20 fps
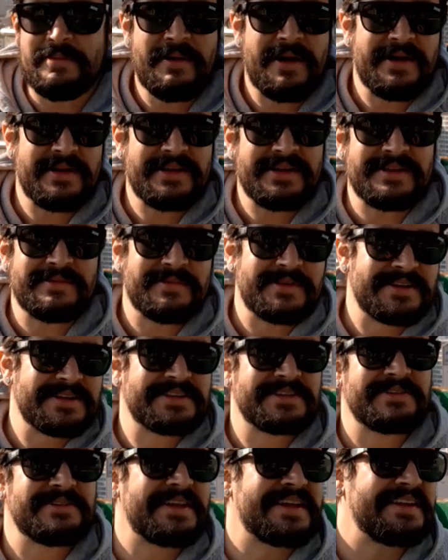about it. But
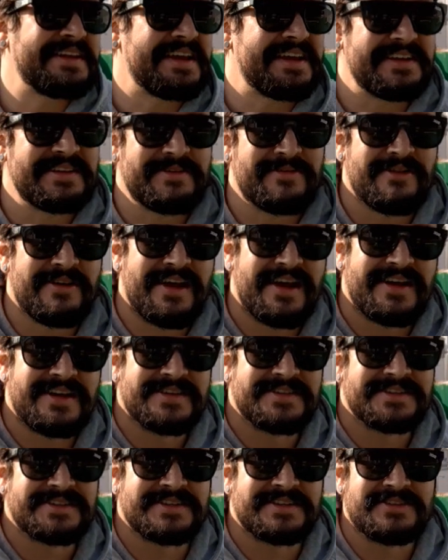until then, yeah, you
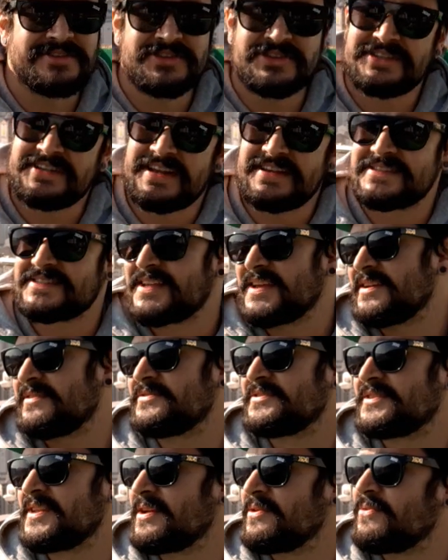guys, uh, you stay
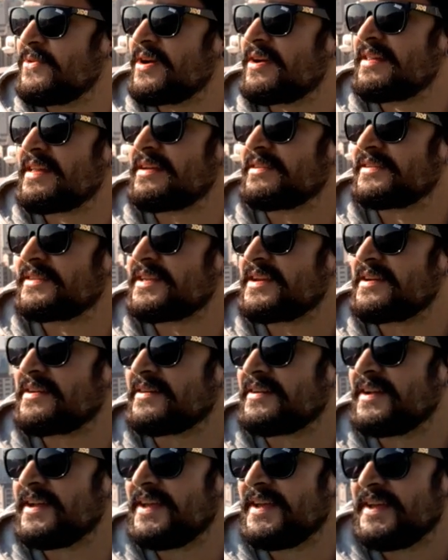safe, stay well out
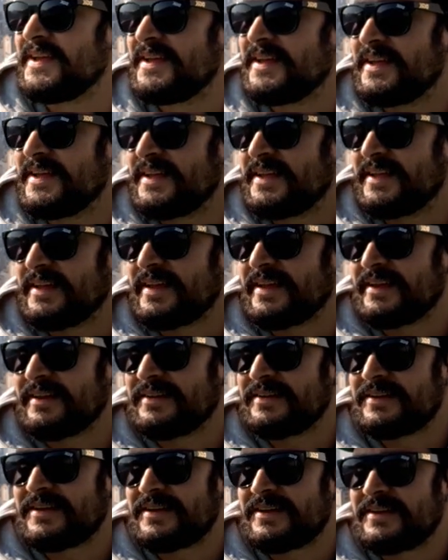there.
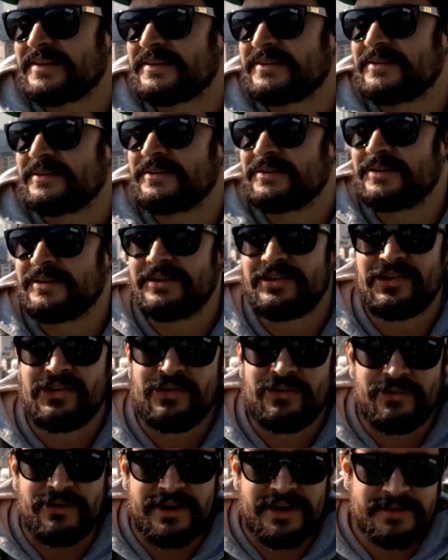And uh,
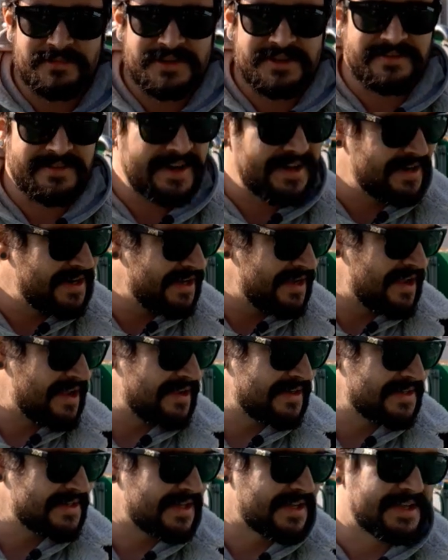welcome to Finding
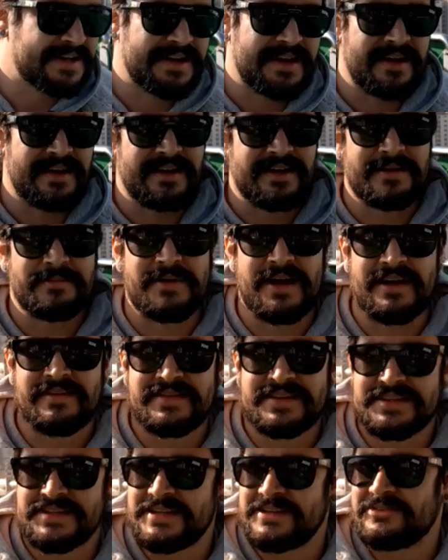Yangsan. I'm
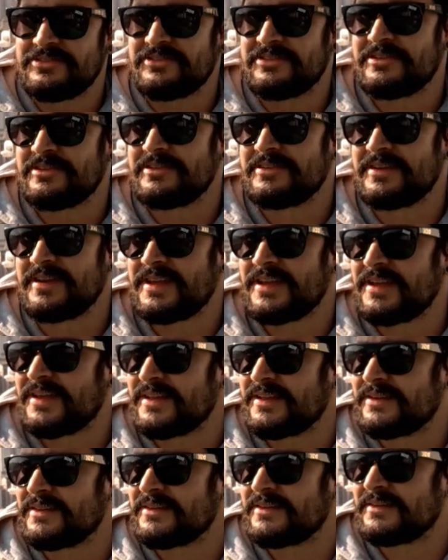Javi Teacher,
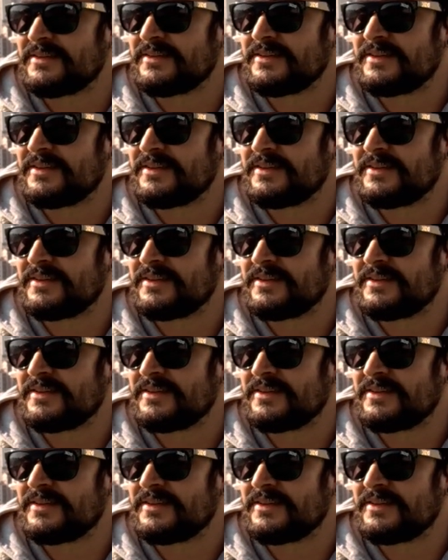and